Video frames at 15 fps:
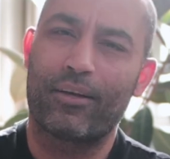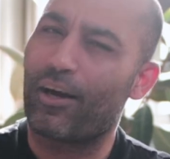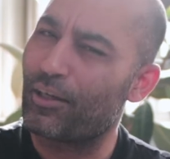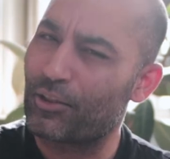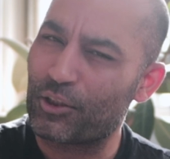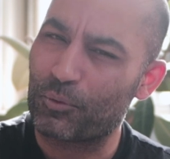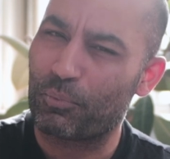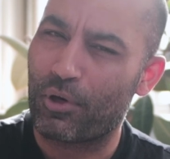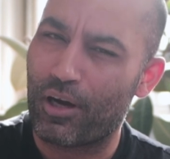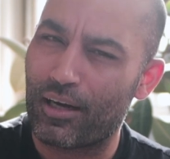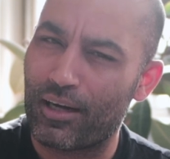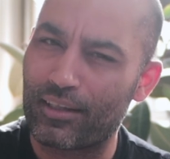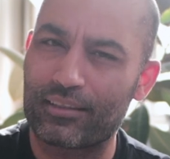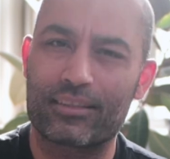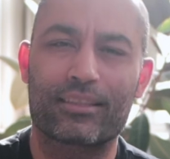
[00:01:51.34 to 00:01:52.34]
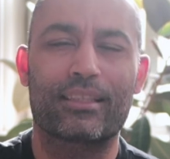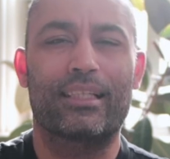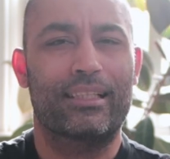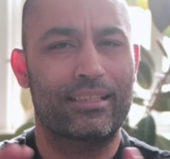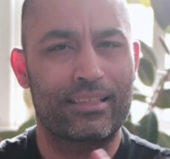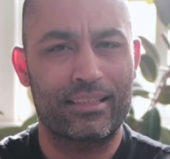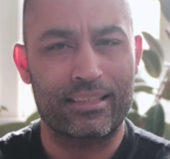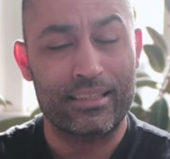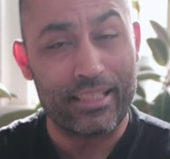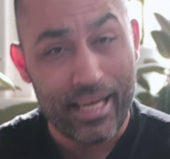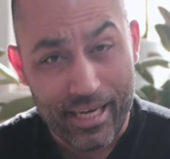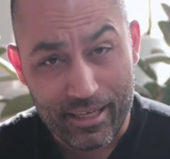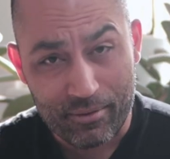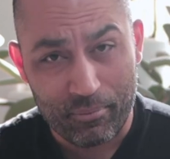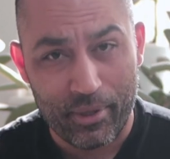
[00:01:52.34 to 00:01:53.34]
Not just products, a
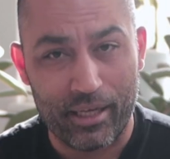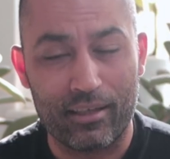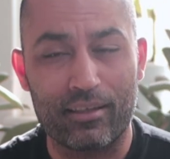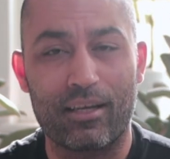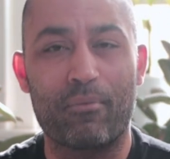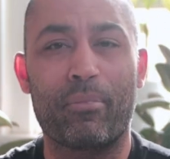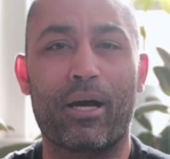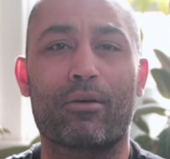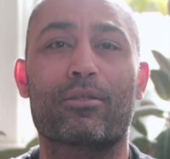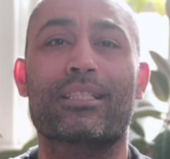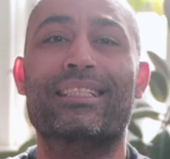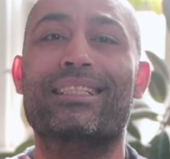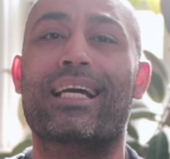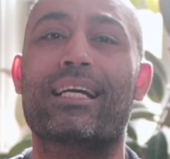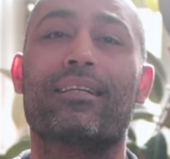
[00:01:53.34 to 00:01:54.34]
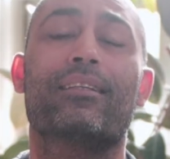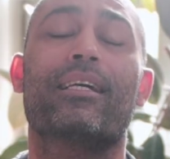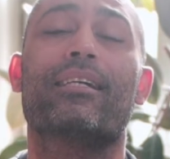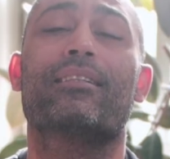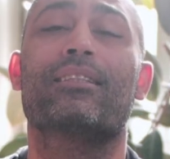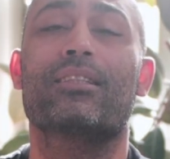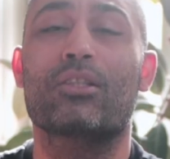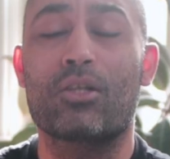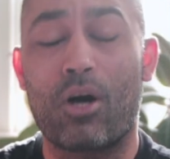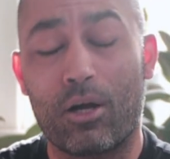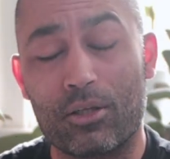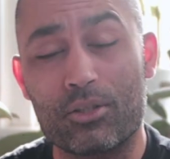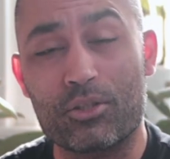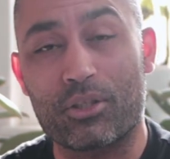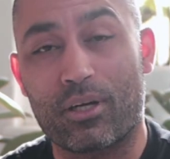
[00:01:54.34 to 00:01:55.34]
statement about cycling's
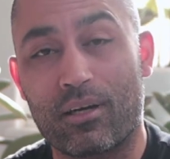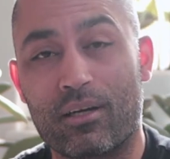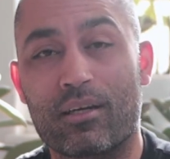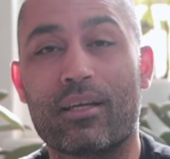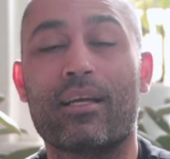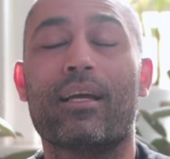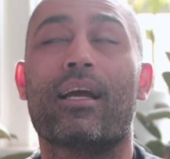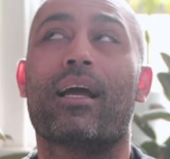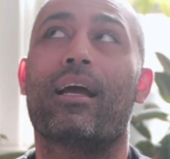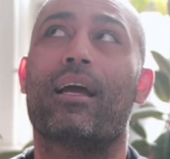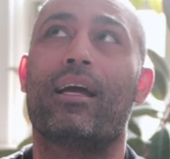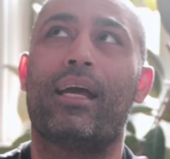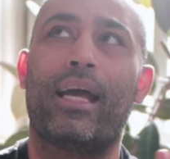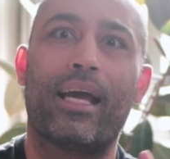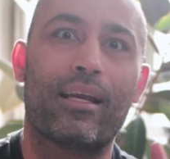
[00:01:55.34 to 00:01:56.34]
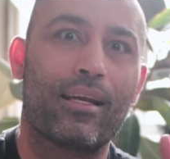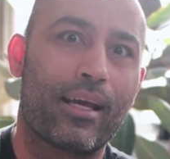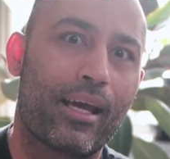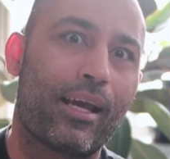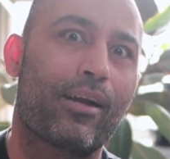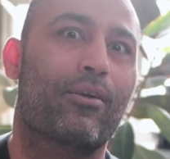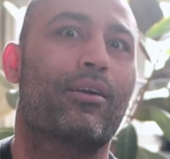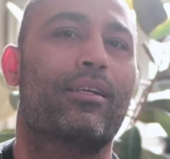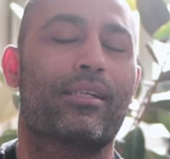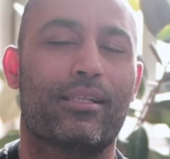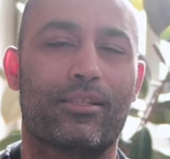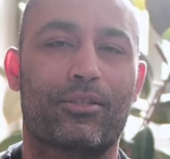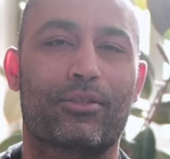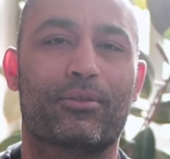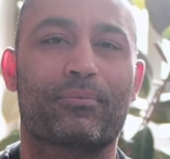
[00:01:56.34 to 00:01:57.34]
culture and
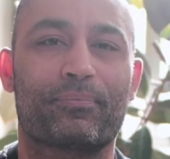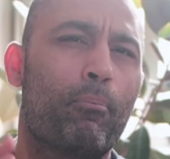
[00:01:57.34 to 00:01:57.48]
heritage.